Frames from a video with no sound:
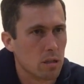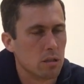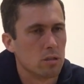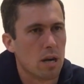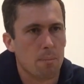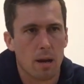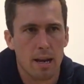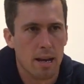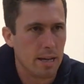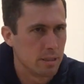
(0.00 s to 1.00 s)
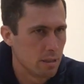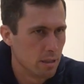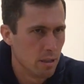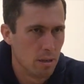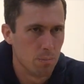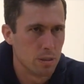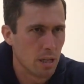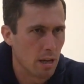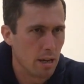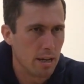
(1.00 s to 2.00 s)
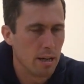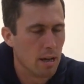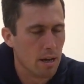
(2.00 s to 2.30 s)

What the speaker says: So try and play late in particularly.